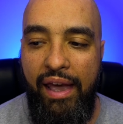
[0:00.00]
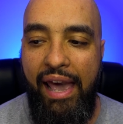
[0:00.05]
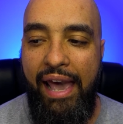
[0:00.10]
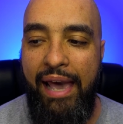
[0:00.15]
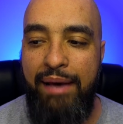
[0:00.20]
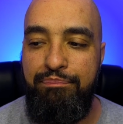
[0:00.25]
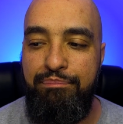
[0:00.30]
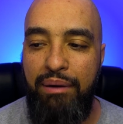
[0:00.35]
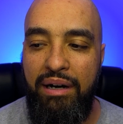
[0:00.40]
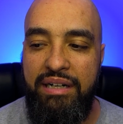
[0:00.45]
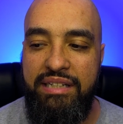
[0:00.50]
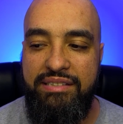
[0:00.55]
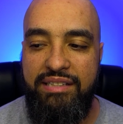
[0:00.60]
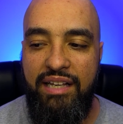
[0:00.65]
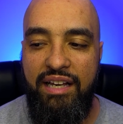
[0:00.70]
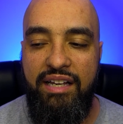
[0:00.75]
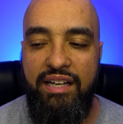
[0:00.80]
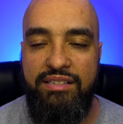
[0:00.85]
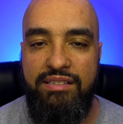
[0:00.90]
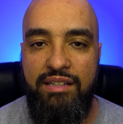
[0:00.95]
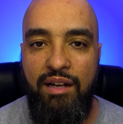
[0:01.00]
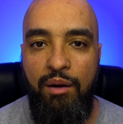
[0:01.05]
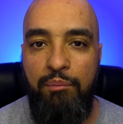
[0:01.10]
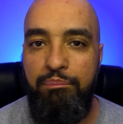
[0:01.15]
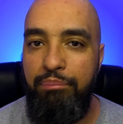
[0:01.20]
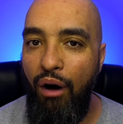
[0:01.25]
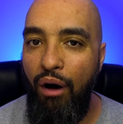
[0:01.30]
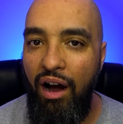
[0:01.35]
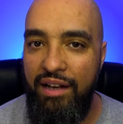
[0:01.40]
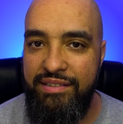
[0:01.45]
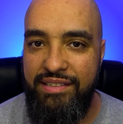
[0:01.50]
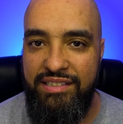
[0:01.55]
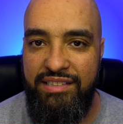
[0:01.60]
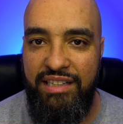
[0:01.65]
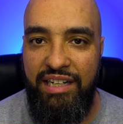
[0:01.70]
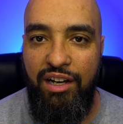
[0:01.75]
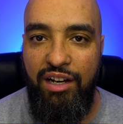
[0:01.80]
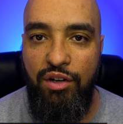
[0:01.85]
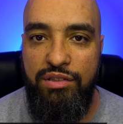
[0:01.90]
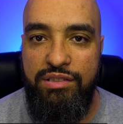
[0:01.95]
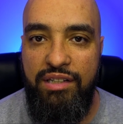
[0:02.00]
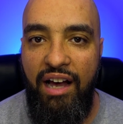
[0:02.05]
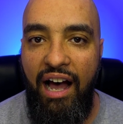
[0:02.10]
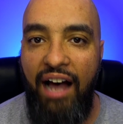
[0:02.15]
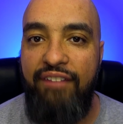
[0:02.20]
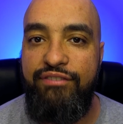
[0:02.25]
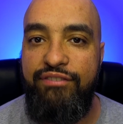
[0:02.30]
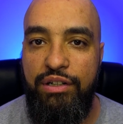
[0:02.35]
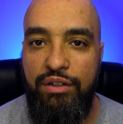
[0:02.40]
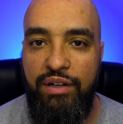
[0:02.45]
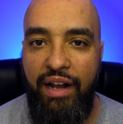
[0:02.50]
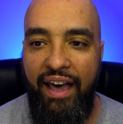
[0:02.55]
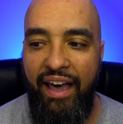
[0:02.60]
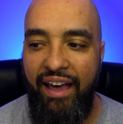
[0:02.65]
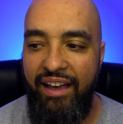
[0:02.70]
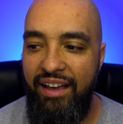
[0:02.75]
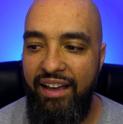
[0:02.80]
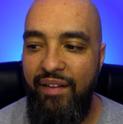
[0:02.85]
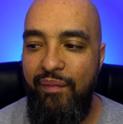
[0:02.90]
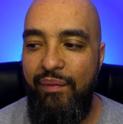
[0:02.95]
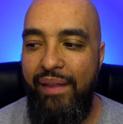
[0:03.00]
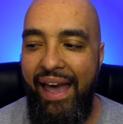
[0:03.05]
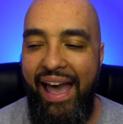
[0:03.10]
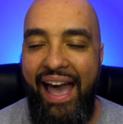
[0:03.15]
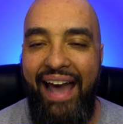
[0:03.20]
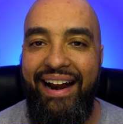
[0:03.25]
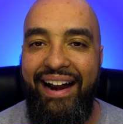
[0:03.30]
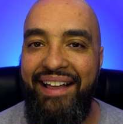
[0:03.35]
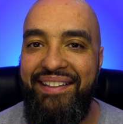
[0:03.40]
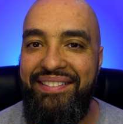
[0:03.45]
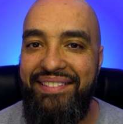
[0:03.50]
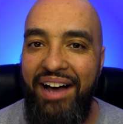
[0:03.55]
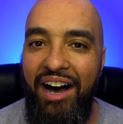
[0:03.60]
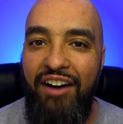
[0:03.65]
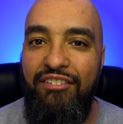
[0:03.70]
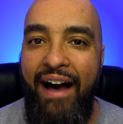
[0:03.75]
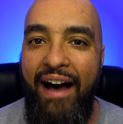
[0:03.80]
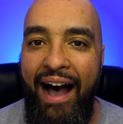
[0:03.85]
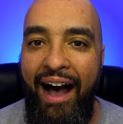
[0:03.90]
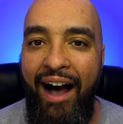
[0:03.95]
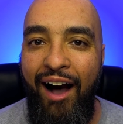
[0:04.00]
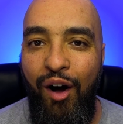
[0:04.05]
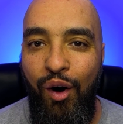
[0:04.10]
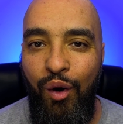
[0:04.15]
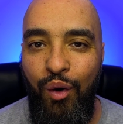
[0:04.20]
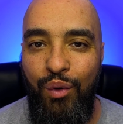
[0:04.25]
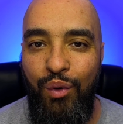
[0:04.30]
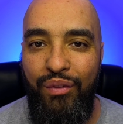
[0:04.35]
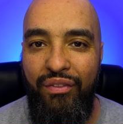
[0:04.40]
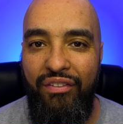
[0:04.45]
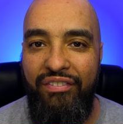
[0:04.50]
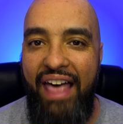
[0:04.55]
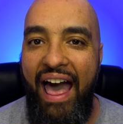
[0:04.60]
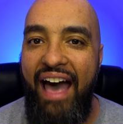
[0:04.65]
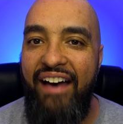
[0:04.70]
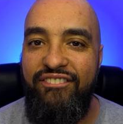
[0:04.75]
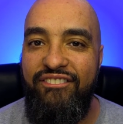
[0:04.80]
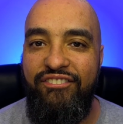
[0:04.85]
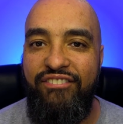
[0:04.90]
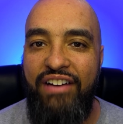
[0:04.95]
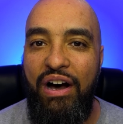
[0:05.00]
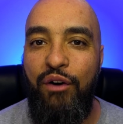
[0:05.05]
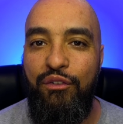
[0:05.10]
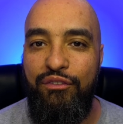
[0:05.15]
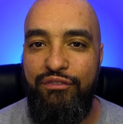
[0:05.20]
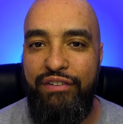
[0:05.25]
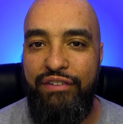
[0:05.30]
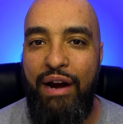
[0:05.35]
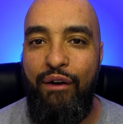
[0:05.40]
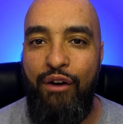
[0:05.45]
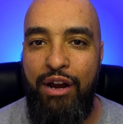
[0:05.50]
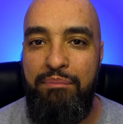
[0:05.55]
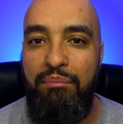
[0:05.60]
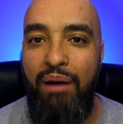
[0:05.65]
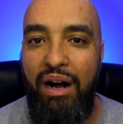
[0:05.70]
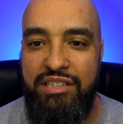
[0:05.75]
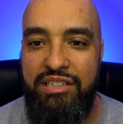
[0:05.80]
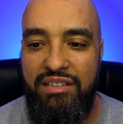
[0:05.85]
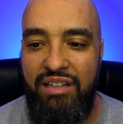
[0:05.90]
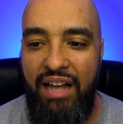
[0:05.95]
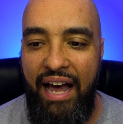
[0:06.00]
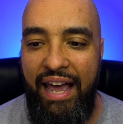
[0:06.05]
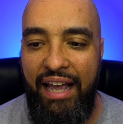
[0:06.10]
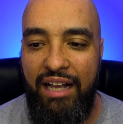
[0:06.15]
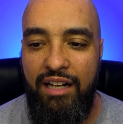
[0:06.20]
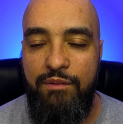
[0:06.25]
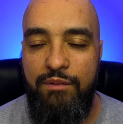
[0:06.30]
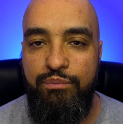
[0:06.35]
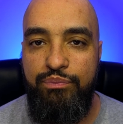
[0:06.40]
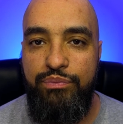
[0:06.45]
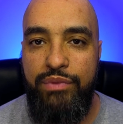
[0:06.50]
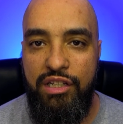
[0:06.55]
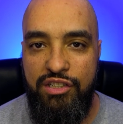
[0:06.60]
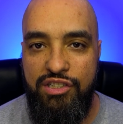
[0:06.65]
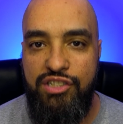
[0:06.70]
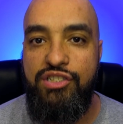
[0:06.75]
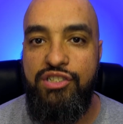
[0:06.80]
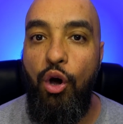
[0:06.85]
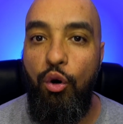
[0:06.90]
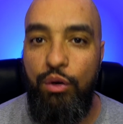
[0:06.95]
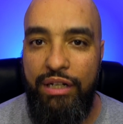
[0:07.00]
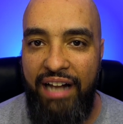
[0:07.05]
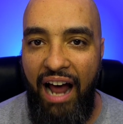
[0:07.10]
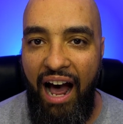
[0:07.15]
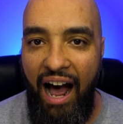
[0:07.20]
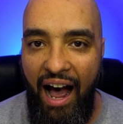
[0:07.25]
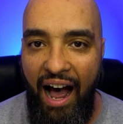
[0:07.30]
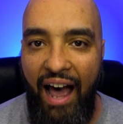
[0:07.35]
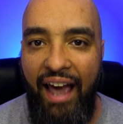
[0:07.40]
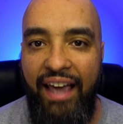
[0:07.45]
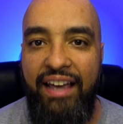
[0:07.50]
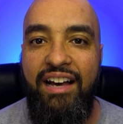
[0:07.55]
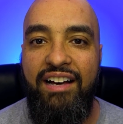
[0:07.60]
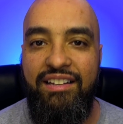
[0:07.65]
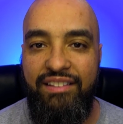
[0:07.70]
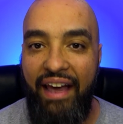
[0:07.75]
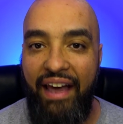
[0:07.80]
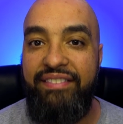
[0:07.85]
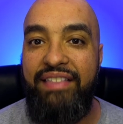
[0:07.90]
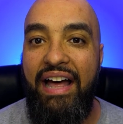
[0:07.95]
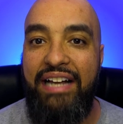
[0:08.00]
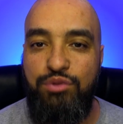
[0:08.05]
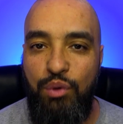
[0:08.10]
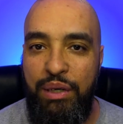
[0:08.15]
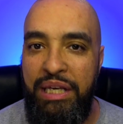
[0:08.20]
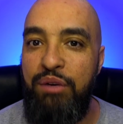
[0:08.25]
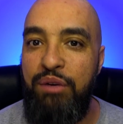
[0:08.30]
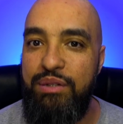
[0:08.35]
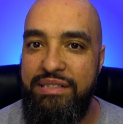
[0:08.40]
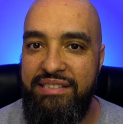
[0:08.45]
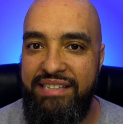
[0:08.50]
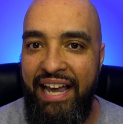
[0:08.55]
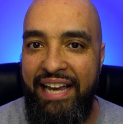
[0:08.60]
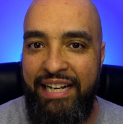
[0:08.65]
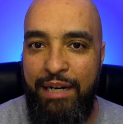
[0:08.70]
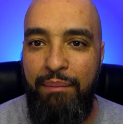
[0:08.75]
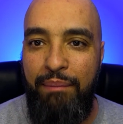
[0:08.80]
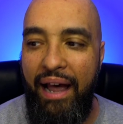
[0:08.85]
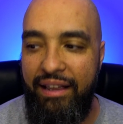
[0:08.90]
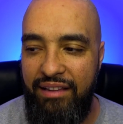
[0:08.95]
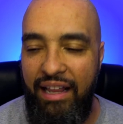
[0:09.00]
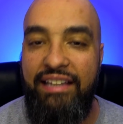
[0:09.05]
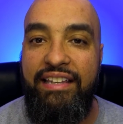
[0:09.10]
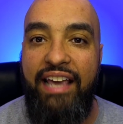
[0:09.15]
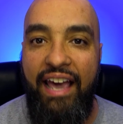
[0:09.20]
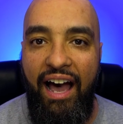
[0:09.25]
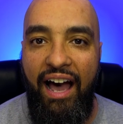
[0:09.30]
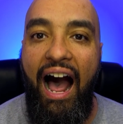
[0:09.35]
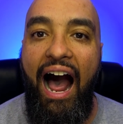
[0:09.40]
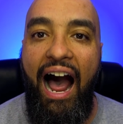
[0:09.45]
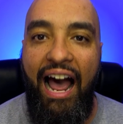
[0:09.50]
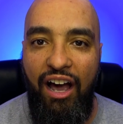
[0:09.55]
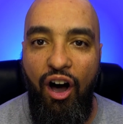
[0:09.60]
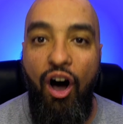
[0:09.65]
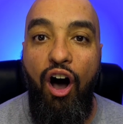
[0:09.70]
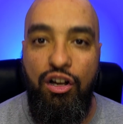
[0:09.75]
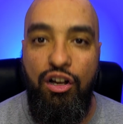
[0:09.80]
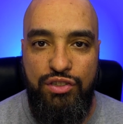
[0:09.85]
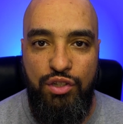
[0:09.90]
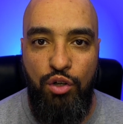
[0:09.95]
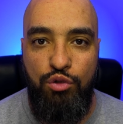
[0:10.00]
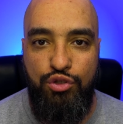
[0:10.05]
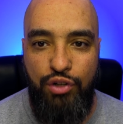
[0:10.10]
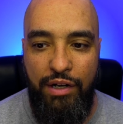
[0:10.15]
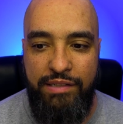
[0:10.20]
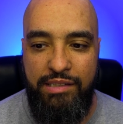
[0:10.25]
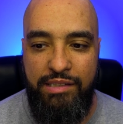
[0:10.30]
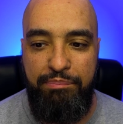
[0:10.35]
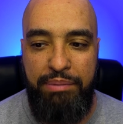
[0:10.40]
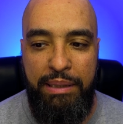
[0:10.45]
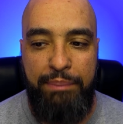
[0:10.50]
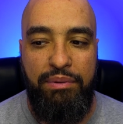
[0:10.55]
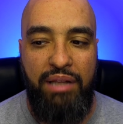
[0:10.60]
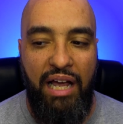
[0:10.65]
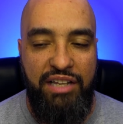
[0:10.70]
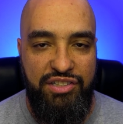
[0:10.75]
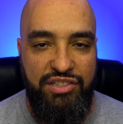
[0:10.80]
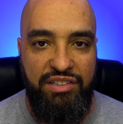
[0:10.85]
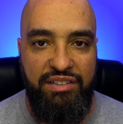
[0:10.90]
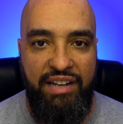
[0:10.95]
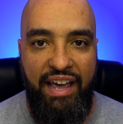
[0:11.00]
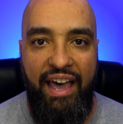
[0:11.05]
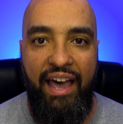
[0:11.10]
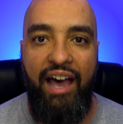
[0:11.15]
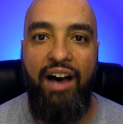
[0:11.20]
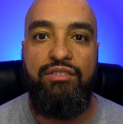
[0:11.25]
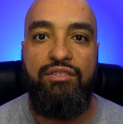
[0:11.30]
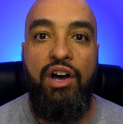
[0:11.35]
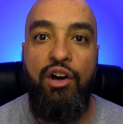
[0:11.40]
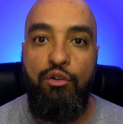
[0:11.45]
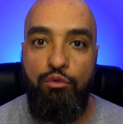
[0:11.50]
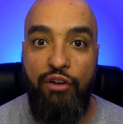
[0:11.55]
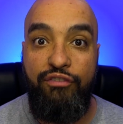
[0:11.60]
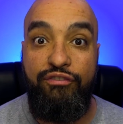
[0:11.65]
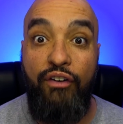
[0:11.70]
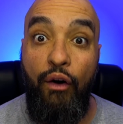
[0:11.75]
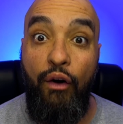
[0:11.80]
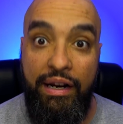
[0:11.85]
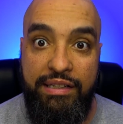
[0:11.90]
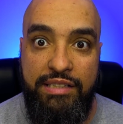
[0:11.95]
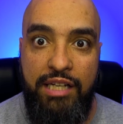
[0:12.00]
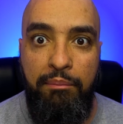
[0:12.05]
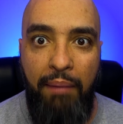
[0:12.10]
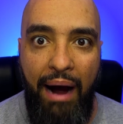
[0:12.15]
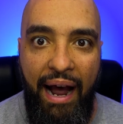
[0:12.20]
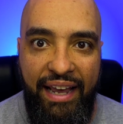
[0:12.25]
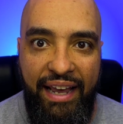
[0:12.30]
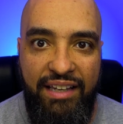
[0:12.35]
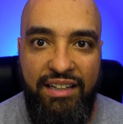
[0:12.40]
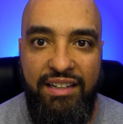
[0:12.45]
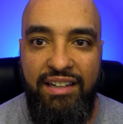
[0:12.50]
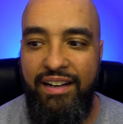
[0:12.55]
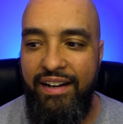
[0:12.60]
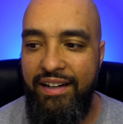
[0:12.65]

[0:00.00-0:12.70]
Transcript: And Bunny says, pauses and he goes, I feel that. And I love how that felt very much like so did I. Like that's what he was saying to Mike. Like, yeah, I also trusted people I shouldn't have, referring to Mike.